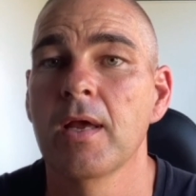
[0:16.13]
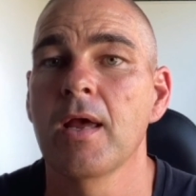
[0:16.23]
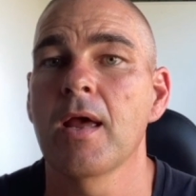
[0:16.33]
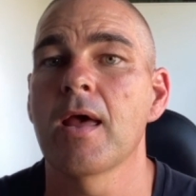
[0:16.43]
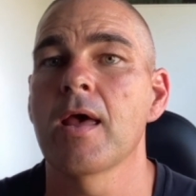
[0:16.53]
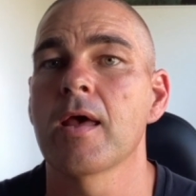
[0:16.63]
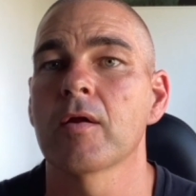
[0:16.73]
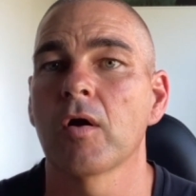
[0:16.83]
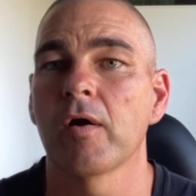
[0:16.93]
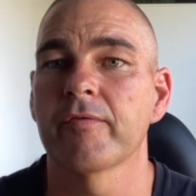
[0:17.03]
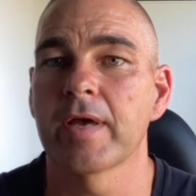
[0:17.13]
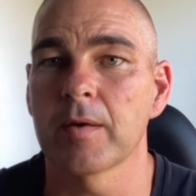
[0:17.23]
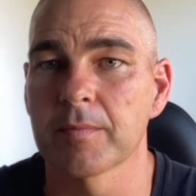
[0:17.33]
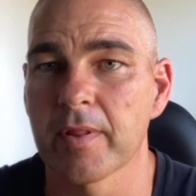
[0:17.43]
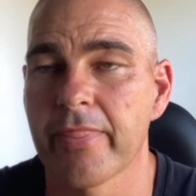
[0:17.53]
and I've
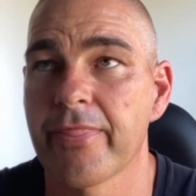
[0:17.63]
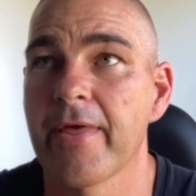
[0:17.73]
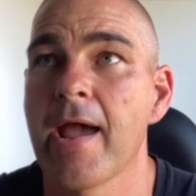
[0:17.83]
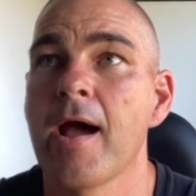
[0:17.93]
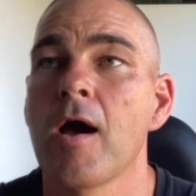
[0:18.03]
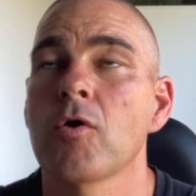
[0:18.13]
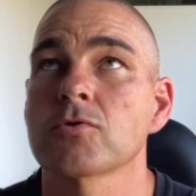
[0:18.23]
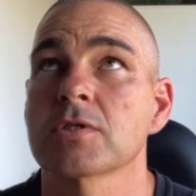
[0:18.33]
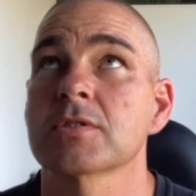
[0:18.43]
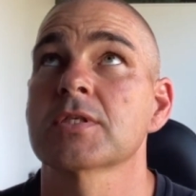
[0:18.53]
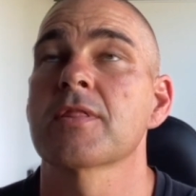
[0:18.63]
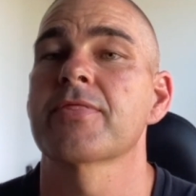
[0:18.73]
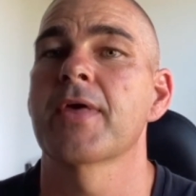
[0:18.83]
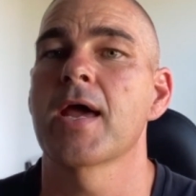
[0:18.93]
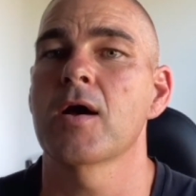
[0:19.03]
helped thousands and
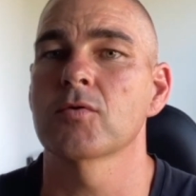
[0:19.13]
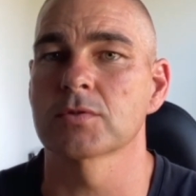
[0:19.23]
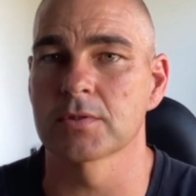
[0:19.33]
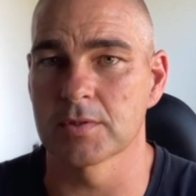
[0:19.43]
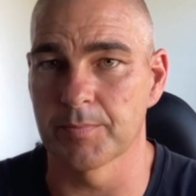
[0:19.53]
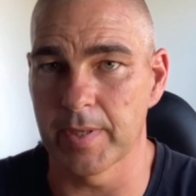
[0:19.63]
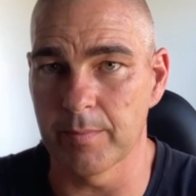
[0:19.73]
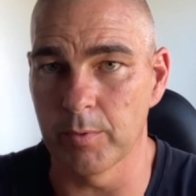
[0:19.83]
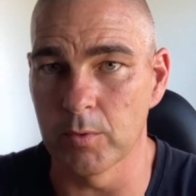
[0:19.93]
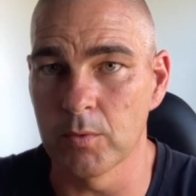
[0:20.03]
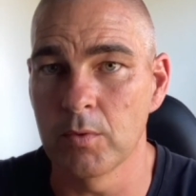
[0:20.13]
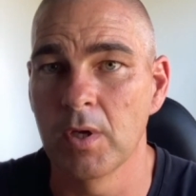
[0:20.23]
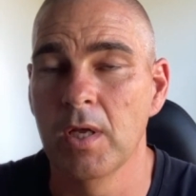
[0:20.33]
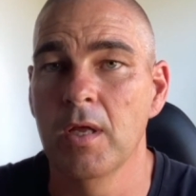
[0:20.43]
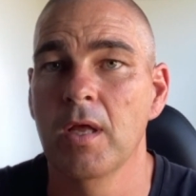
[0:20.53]
thousands of people
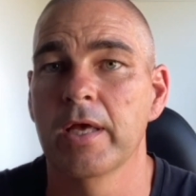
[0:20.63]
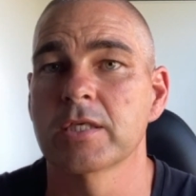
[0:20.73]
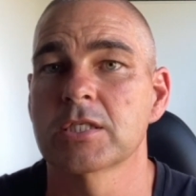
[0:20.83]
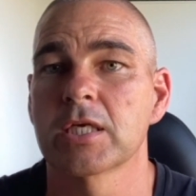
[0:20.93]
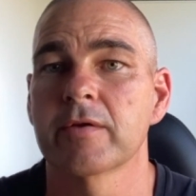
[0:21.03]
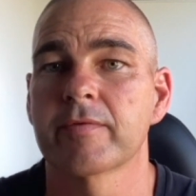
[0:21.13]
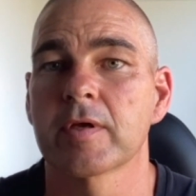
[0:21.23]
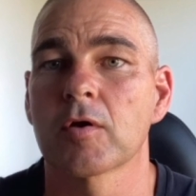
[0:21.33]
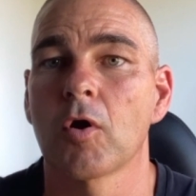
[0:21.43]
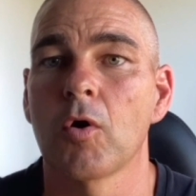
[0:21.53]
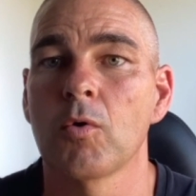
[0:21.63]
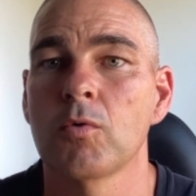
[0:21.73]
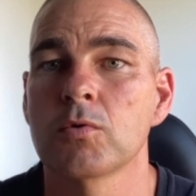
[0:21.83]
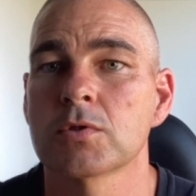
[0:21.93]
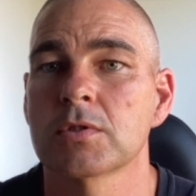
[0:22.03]
achieve their
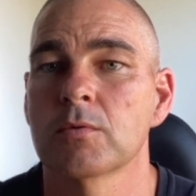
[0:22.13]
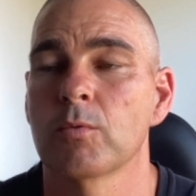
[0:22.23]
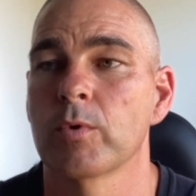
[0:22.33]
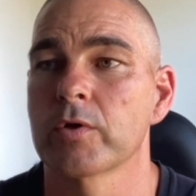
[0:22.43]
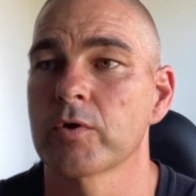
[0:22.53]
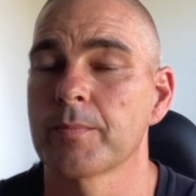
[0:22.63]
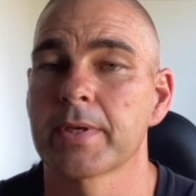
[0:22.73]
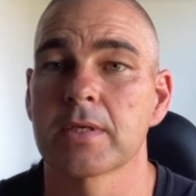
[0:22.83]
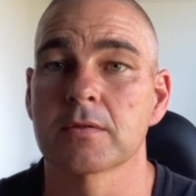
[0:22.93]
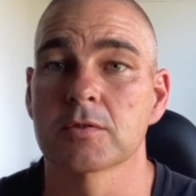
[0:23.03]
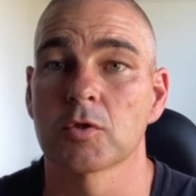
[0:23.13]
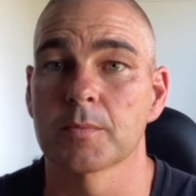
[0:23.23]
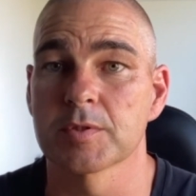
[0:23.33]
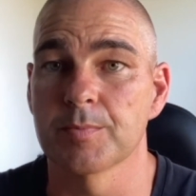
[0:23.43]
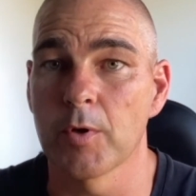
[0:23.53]
goals, whether it be stop
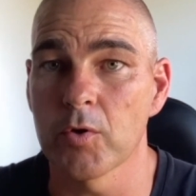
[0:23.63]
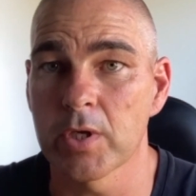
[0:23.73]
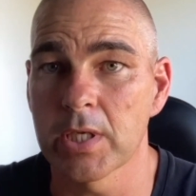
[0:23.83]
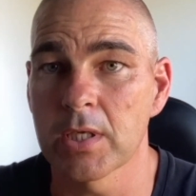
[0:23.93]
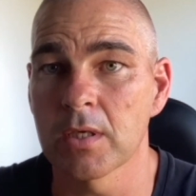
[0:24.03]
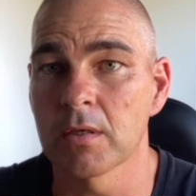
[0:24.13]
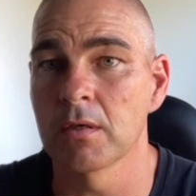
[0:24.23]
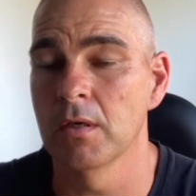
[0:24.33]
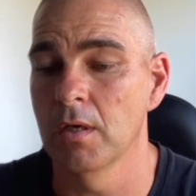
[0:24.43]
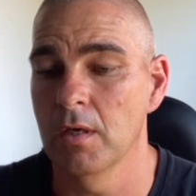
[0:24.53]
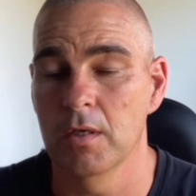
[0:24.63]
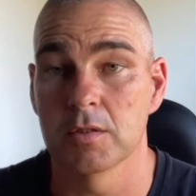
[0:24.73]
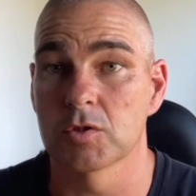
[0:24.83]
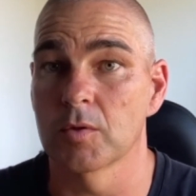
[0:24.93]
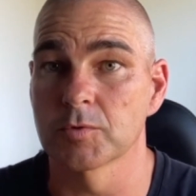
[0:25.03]
smoking,
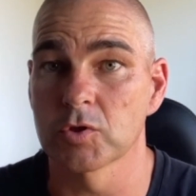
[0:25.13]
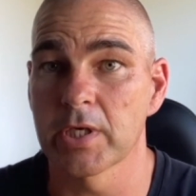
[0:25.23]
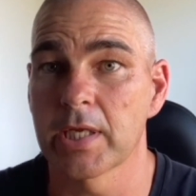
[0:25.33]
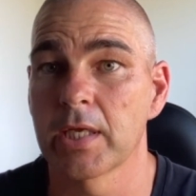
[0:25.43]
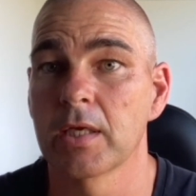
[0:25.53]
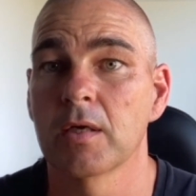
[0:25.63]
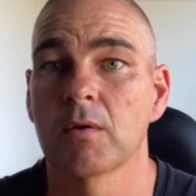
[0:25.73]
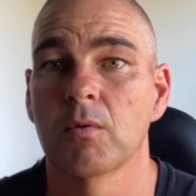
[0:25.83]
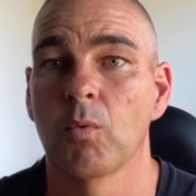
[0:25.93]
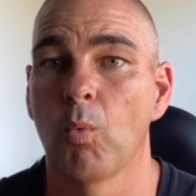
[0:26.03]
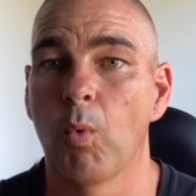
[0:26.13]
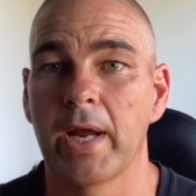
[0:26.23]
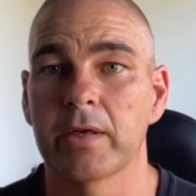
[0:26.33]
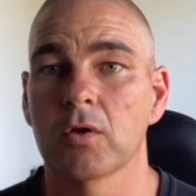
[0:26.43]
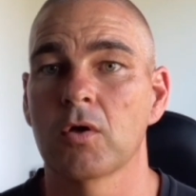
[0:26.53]
stop drinking, weight
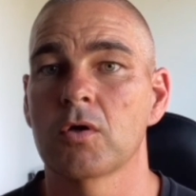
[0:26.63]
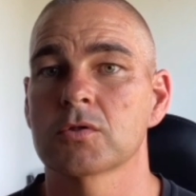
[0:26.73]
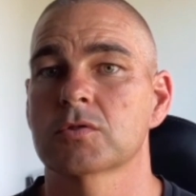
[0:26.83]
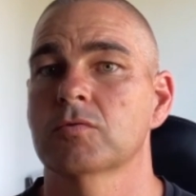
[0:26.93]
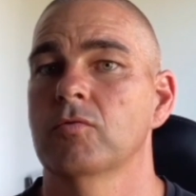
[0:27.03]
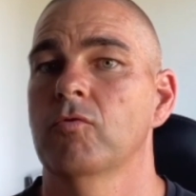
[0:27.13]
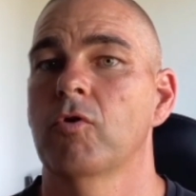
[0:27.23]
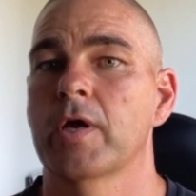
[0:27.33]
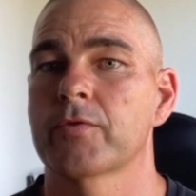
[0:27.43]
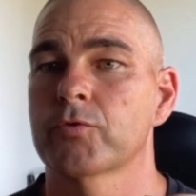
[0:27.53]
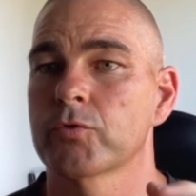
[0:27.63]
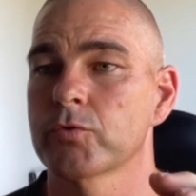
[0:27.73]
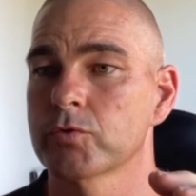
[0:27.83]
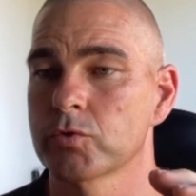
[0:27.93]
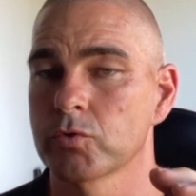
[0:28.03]
loss, right through
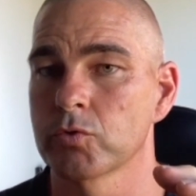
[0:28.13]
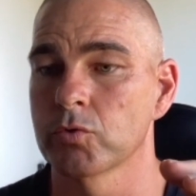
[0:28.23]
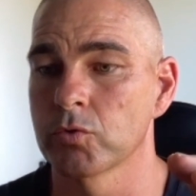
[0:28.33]
to